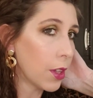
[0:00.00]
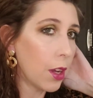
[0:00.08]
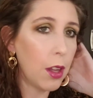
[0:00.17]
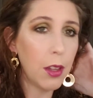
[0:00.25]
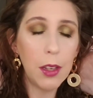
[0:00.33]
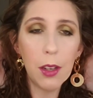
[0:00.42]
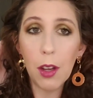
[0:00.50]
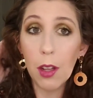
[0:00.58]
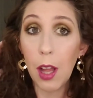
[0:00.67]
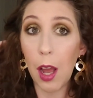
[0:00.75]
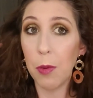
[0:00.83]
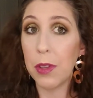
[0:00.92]
All in
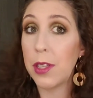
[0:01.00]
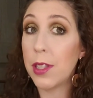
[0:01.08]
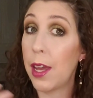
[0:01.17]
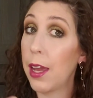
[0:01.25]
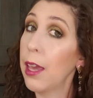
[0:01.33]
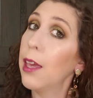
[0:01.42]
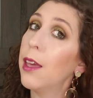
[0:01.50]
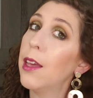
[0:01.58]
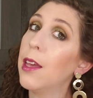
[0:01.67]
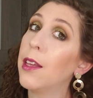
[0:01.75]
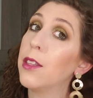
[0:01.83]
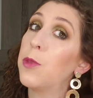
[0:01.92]
all, I would say
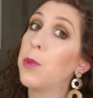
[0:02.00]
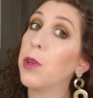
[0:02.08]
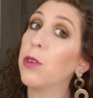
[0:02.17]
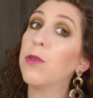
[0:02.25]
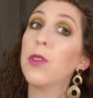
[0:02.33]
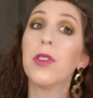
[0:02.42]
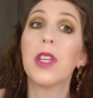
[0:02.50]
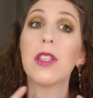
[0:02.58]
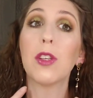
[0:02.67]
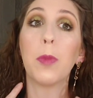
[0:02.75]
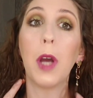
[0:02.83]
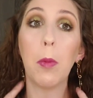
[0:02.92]
it's beautiful.
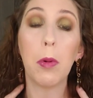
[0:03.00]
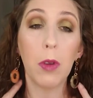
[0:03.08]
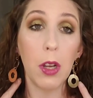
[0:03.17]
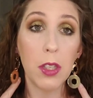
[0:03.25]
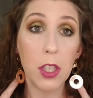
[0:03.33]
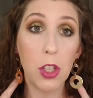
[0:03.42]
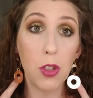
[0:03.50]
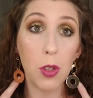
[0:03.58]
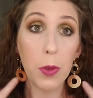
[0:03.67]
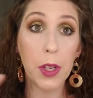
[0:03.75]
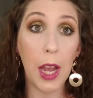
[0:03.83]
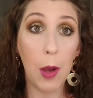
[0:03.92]
These are paparazzi
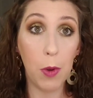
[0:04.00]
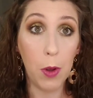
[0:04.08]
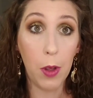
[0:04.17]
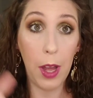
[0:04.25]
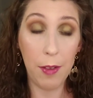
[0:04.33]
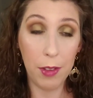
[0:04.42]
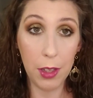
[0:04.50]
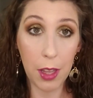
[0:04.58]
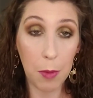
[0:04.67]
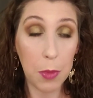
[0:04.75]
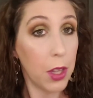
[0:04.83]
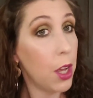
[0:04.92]
jewelry. I will have a
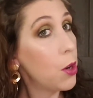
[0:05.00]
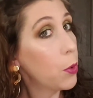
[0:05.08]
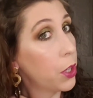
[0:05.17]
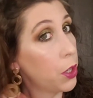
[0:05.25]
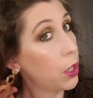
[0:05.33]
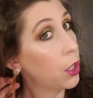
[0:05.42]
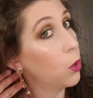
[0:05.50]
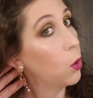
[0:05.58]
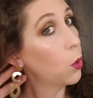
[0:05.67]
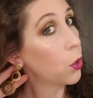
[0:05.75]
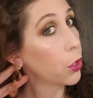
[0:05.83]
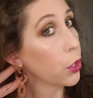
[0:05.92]
link below where you can
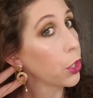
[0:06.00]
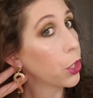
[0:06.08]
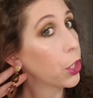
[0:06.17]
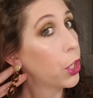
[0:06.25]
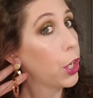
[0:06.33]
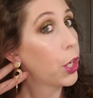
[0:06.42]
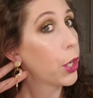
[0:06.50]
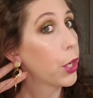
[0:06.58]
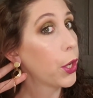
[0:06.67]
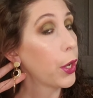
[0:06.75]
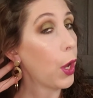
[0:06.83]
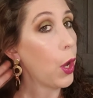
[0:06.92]
order
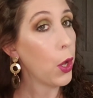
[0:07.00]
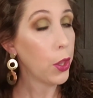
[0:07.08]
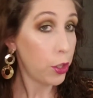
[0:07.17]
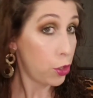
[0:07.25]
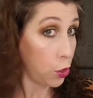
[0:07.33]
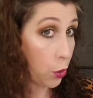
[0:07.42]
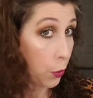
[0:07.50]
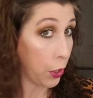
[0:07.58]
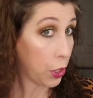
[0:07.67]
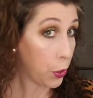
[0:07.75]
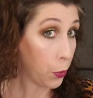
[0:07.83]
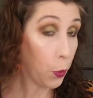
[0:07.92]
all the
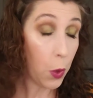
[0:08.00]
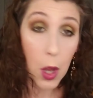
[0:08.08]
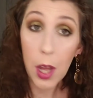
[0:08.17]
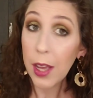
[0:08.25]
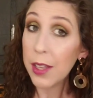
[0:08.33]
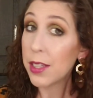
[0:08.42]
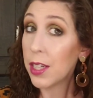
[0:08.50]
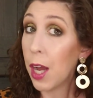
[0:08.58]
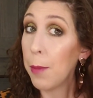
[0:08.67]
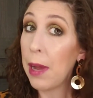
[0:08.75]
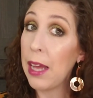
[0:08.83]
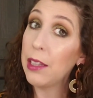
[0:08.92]
jewelry you want. It's
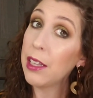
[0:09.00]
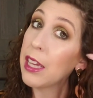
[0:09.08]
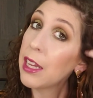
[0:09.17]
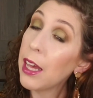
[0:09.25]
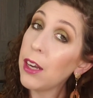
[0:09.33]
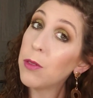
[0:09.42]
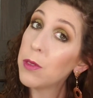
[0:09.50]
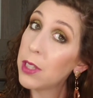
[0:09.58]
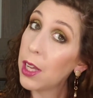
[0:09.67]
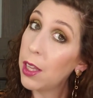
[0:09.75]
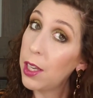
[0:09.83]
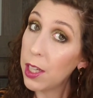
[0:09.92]
not my link. I don't
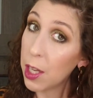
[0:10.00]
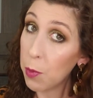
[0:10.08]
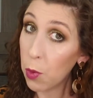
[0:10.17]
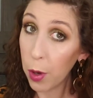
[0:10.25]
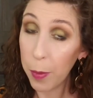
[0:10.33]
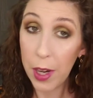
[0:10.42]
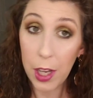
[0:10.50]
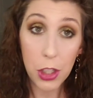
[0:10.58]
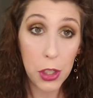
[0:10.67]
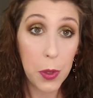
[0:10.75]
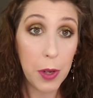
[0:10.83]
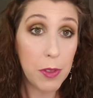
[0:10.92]
sell it anymore, but I
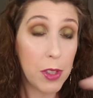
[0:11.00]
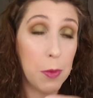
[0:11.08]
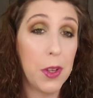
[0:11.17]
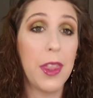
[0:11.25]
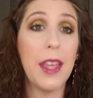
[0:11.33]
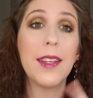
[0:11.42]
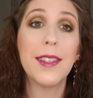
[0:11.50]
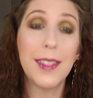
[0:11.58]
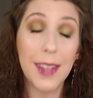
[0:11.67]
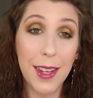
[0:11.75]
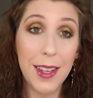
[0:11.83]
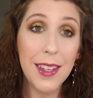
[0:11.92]
do have someone that
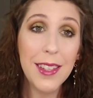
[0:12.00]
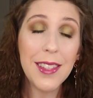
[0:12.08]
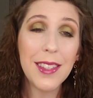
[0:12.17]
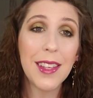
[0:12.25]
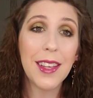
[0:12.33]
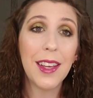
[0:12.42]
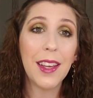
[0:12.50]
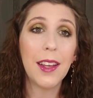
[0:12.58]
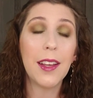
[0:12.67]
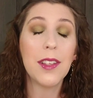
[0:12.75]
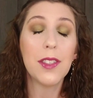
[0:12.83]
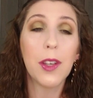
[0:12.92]
does.
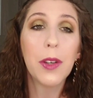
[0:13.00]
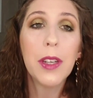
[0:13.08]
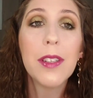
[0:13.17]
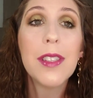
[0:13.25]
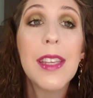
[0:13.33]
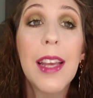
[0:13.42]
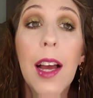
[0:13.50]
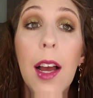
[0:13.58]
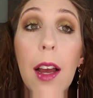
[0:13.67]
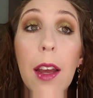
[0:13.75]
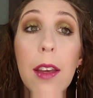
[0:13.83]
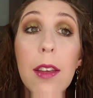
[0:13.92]
So here's the
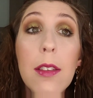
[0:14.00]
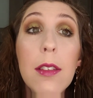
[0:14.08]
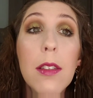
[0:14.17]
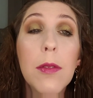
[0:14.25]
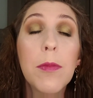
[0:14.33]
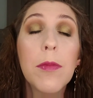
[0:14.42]
eyes.